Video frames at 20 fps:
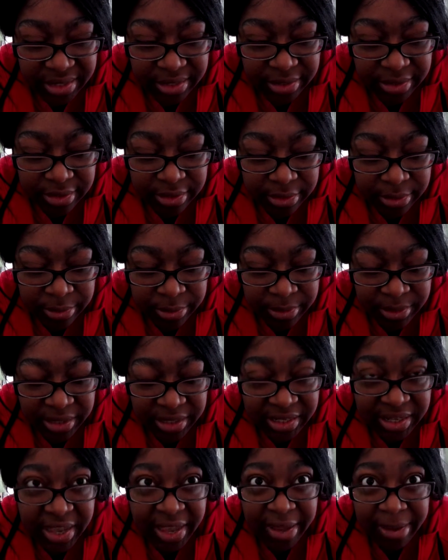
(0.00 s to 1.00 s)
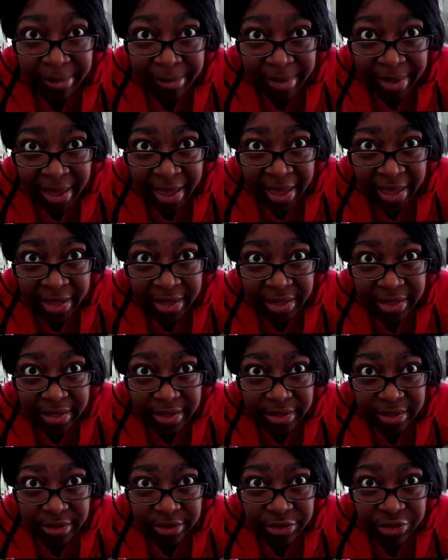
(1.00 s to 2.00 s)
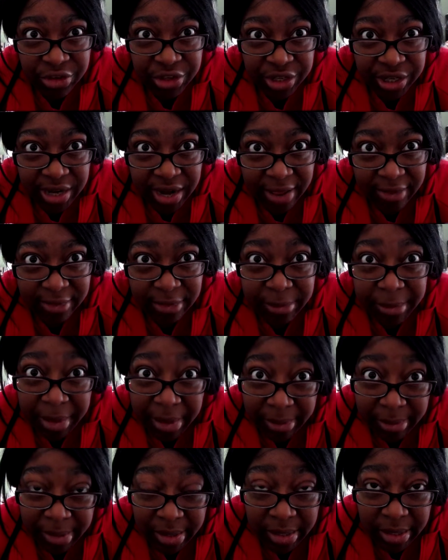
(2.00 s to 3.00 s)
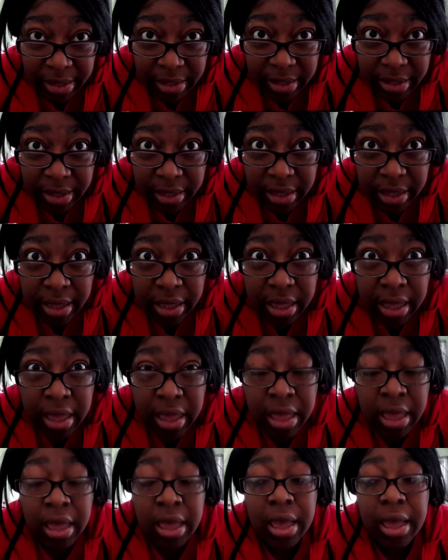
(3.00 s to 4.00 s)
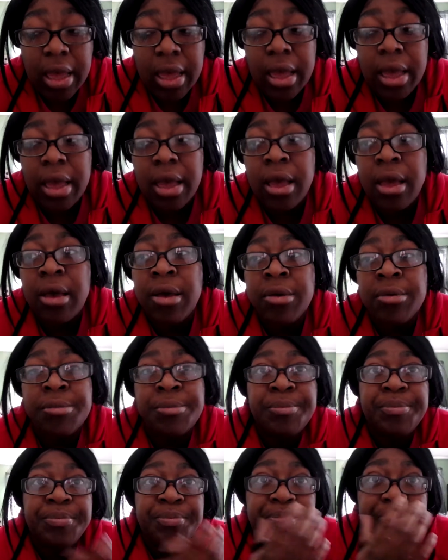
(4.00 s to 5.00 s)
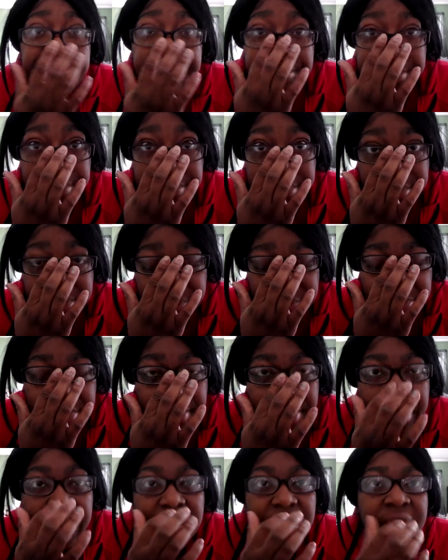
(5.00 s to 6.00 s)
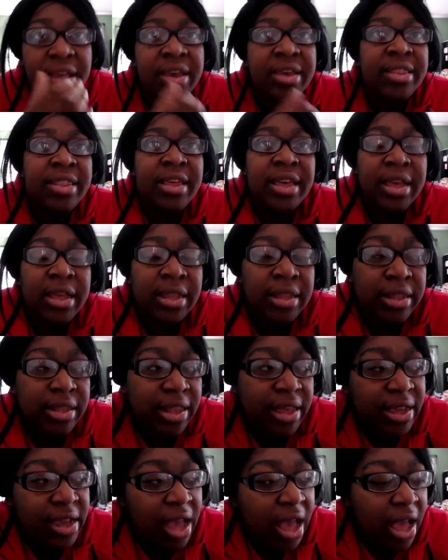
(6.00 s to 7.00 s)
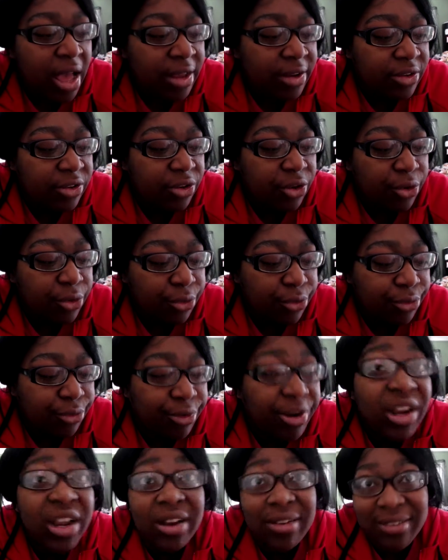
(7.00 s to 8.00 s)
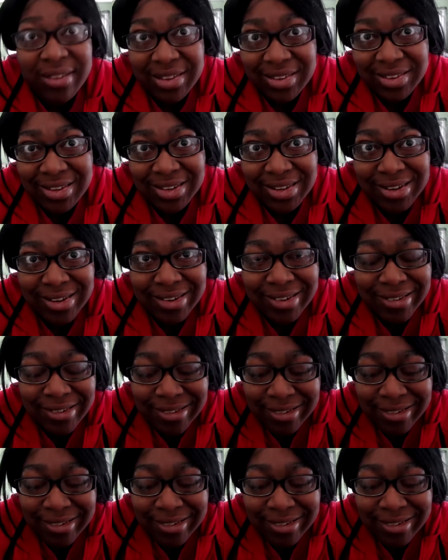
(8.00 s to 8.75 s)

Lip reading: So they came back so she could have a baby. And then they got rearrested.